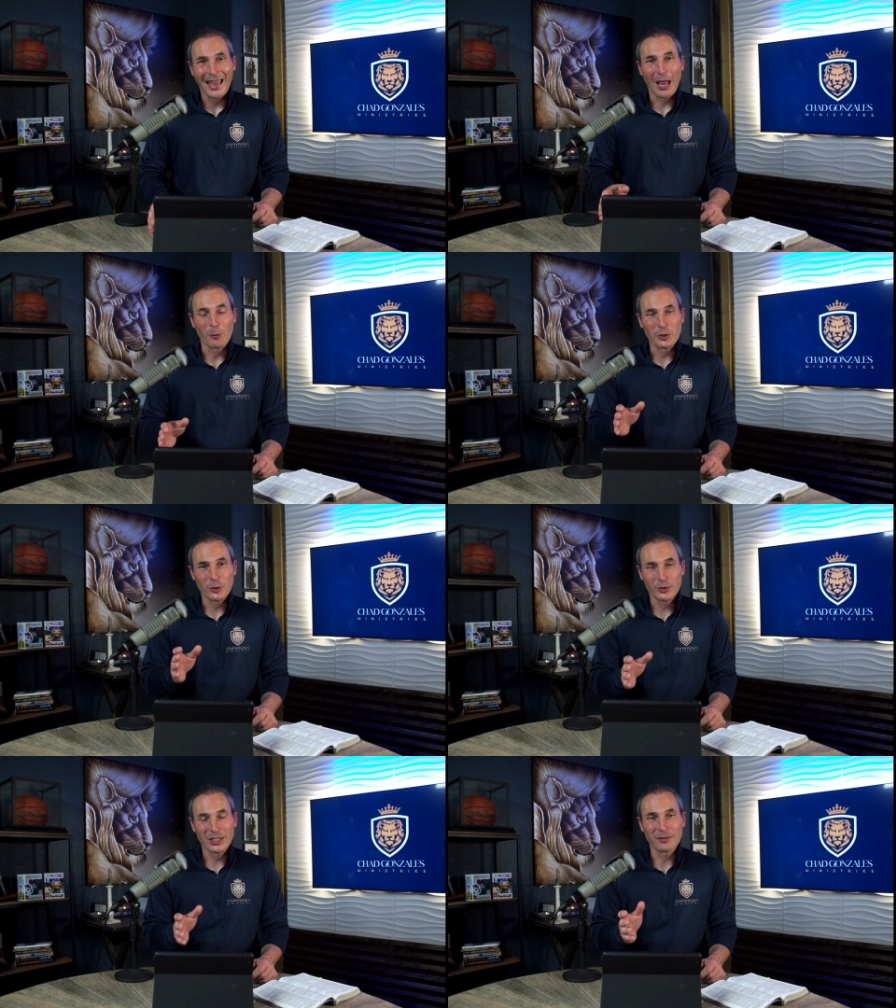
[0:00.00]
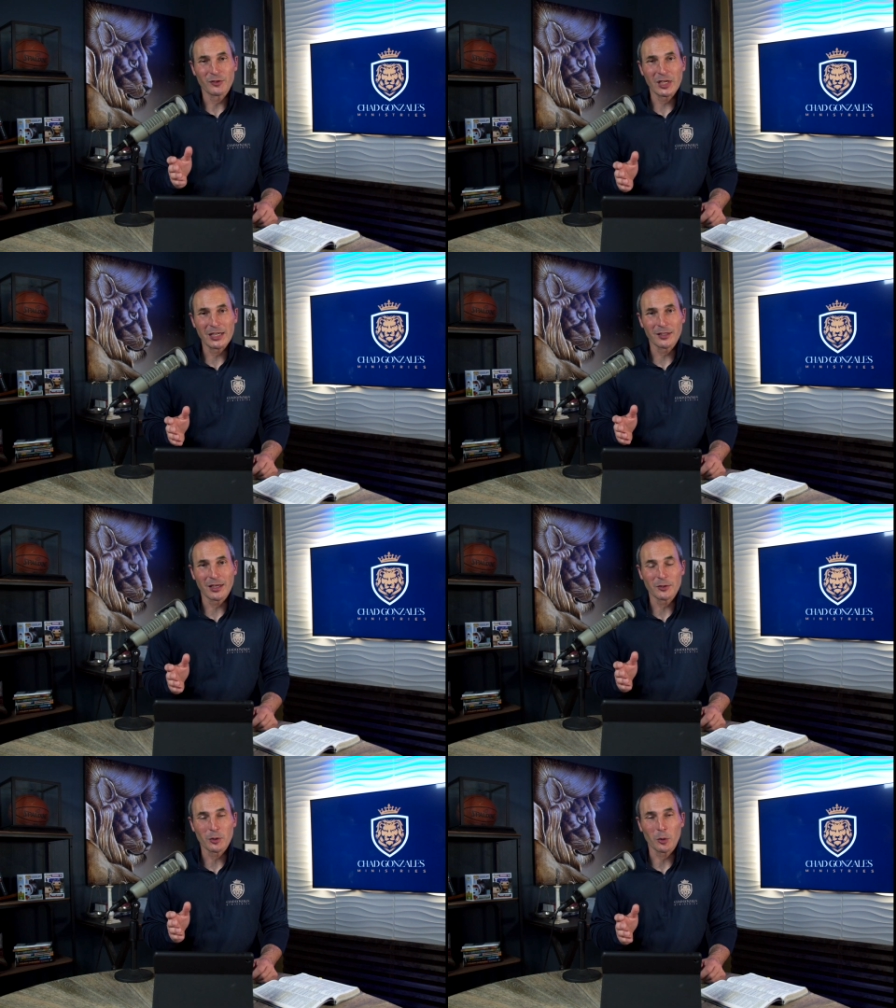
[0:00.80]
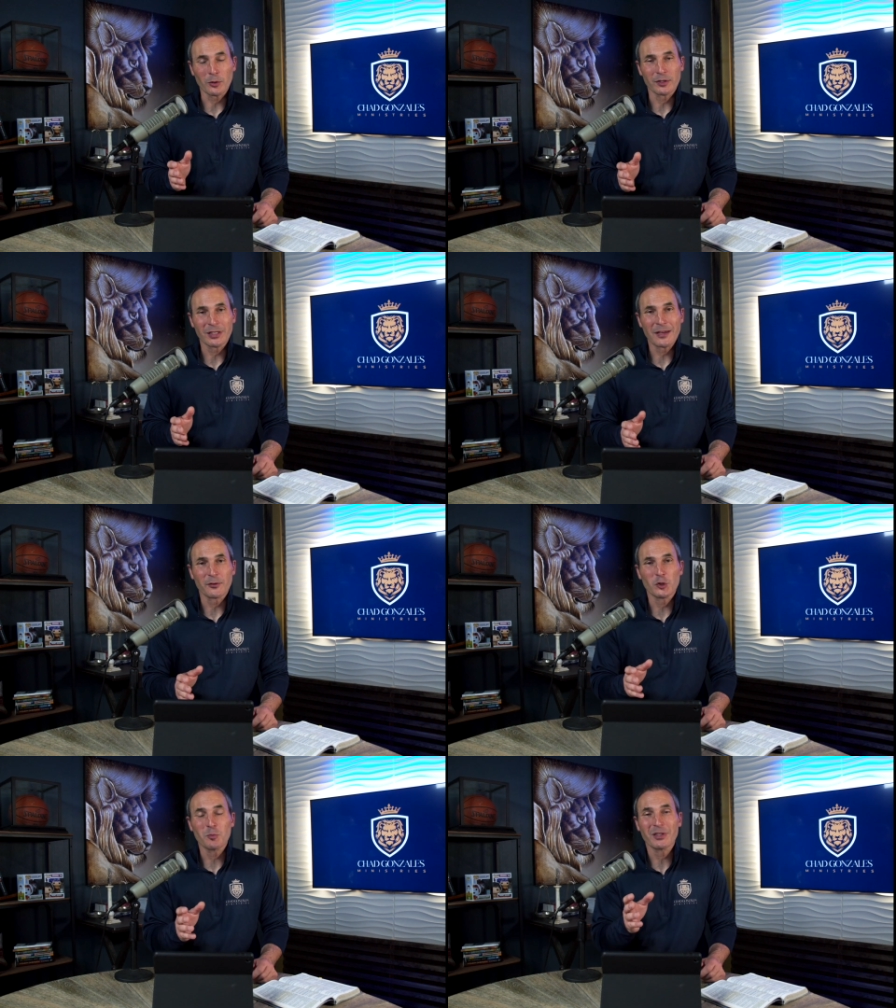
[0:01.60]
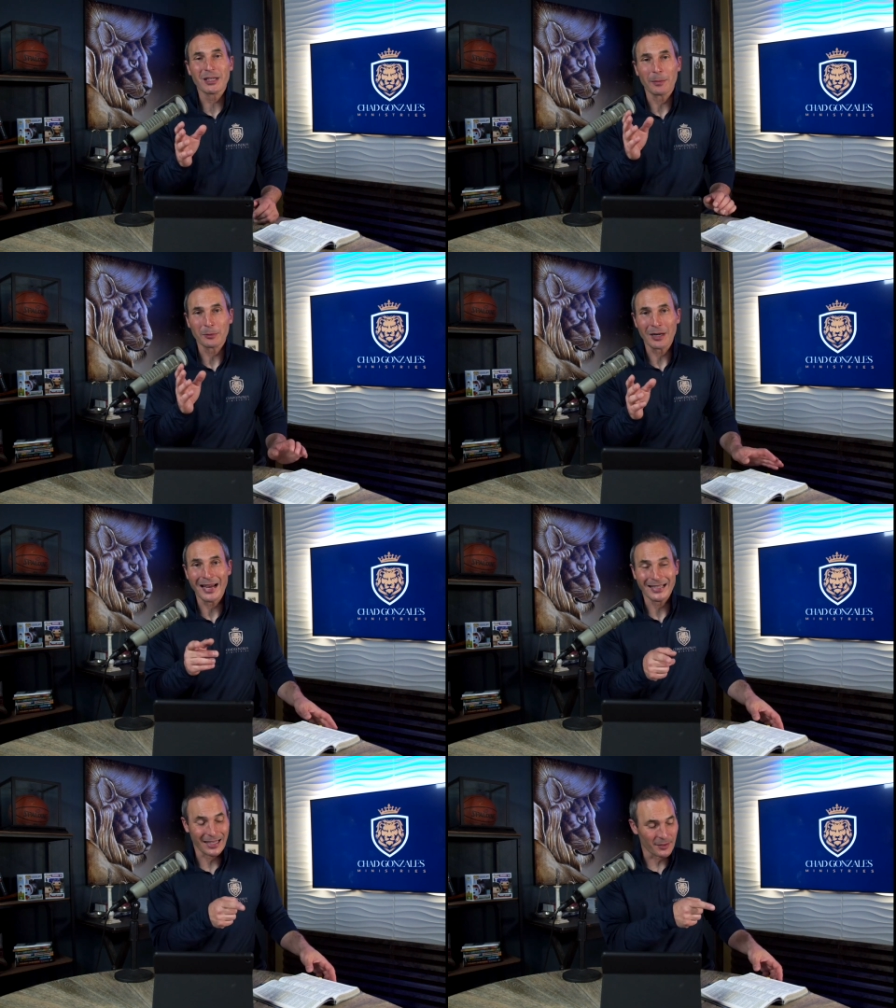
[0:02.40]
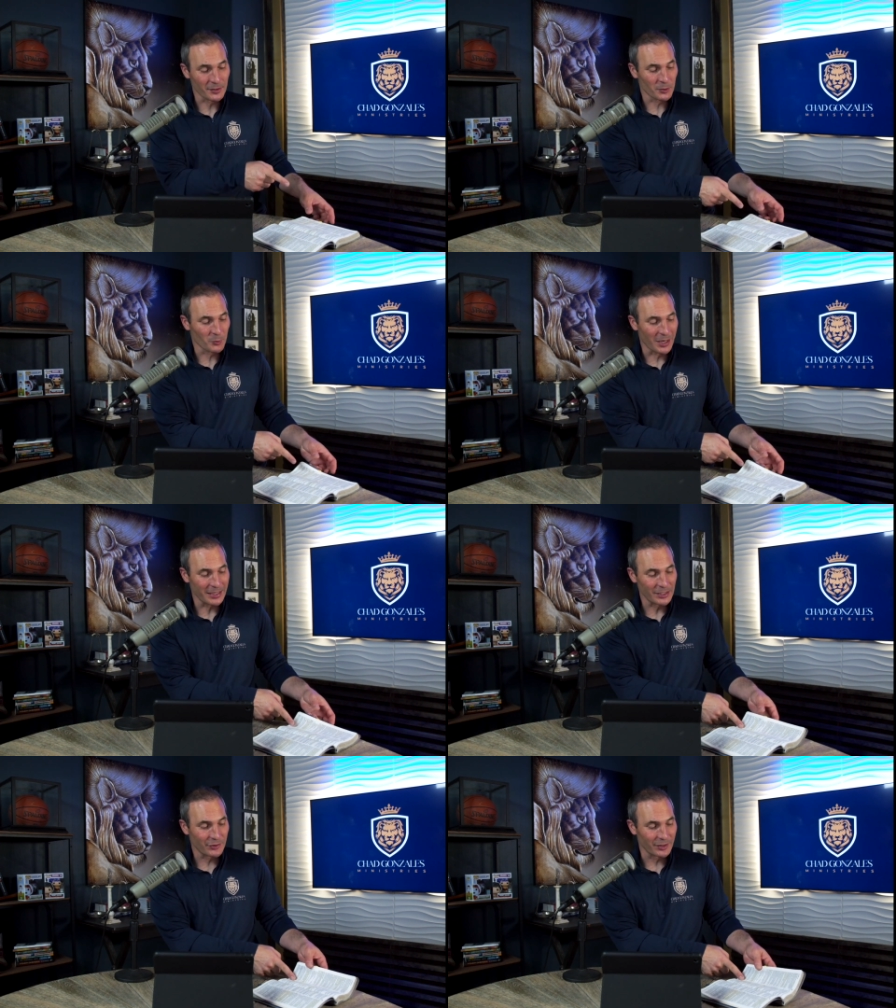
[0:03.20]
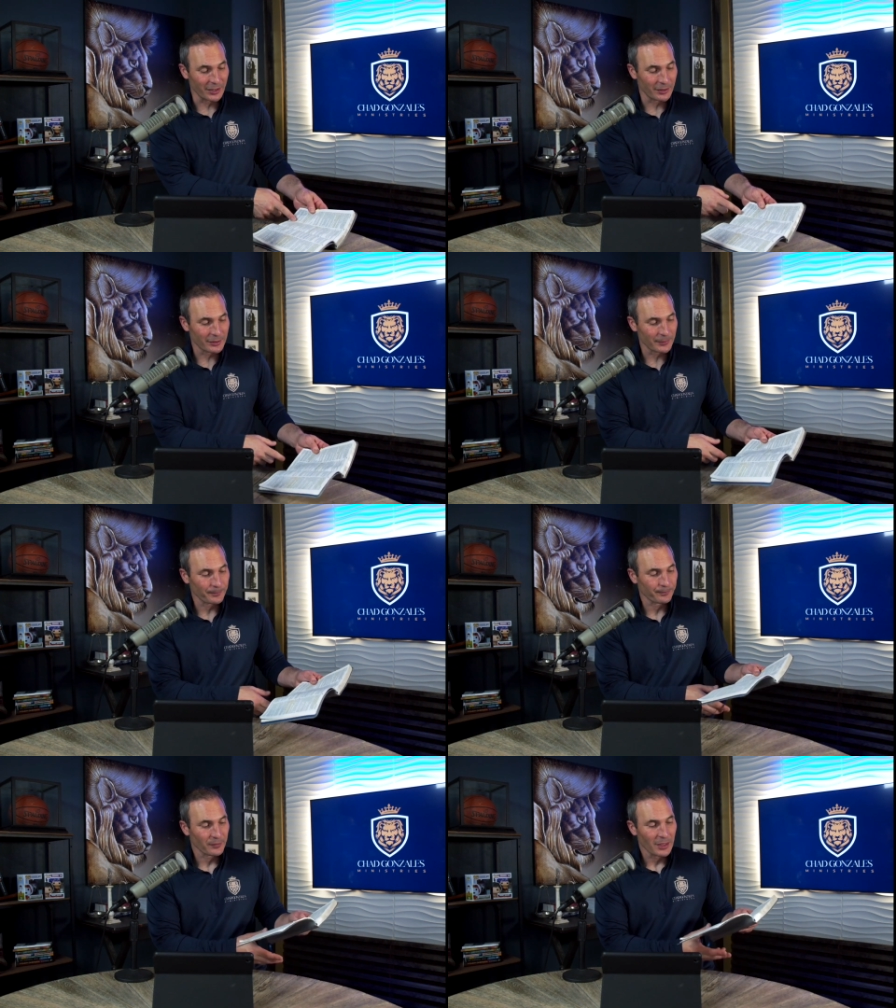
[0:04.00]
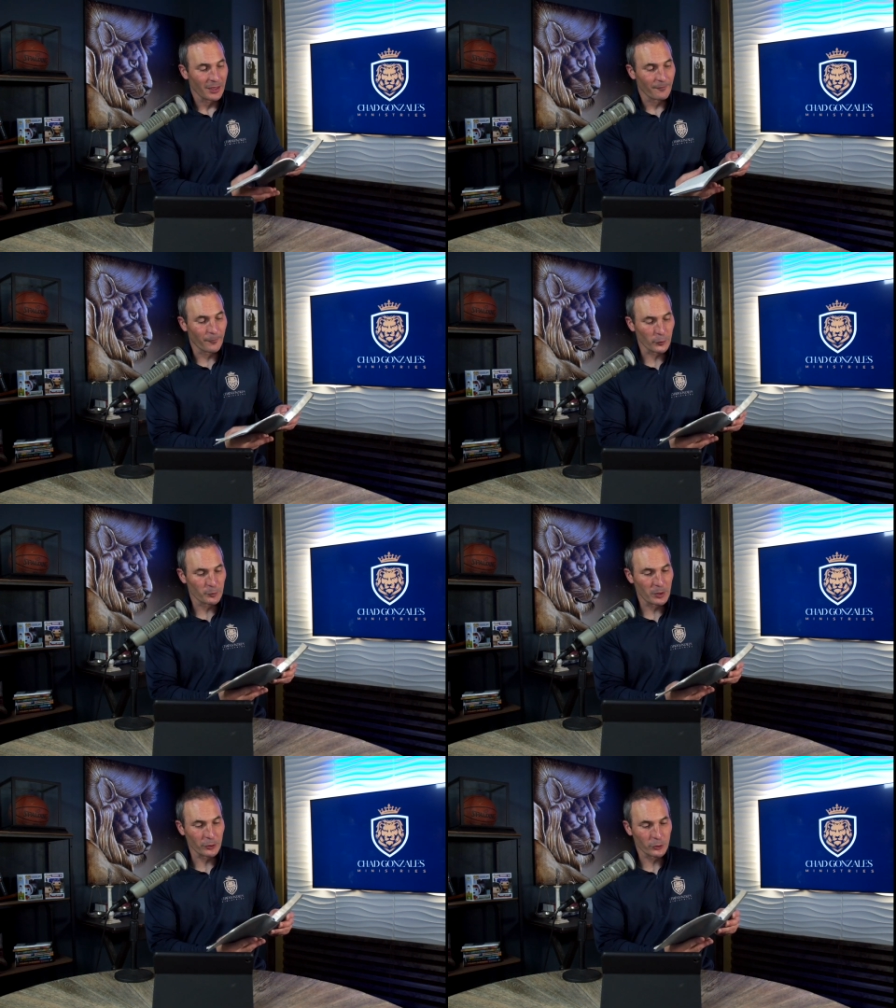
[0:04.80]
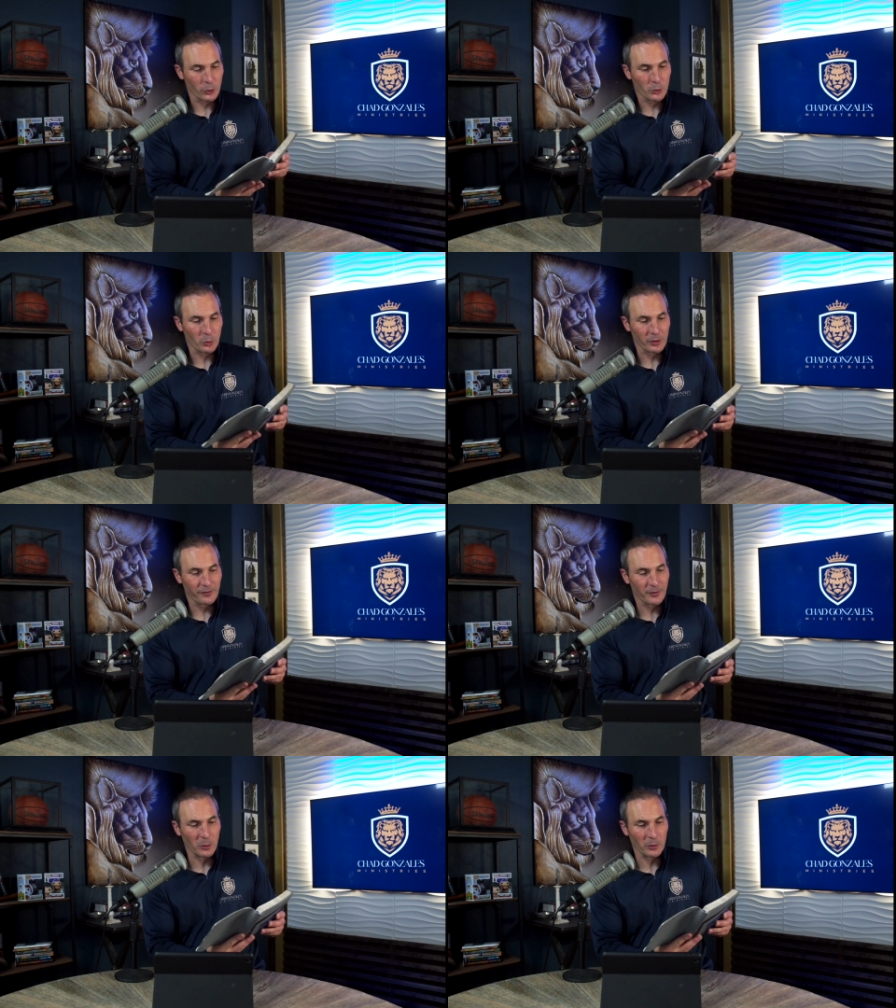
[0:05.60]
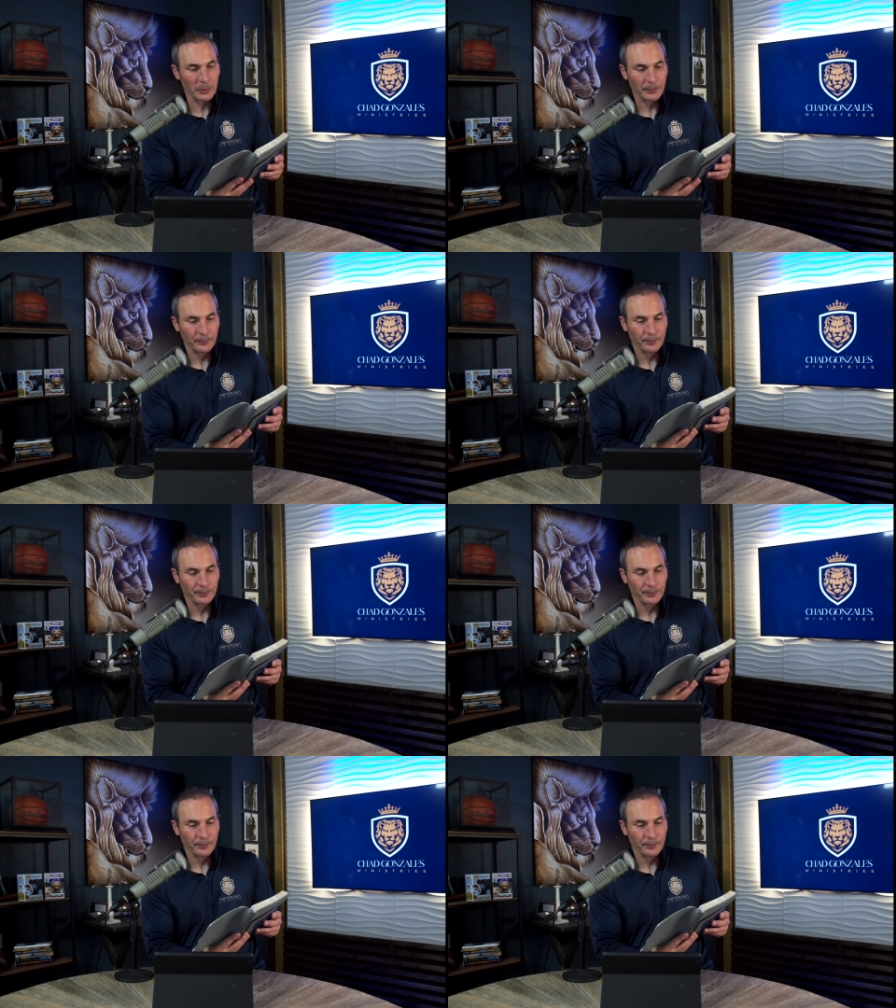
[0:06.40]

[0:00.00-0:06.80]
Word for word: And when you receive Jesus as your Lord and Savior, you become right. And this is why He says in First Peter two twenty-four,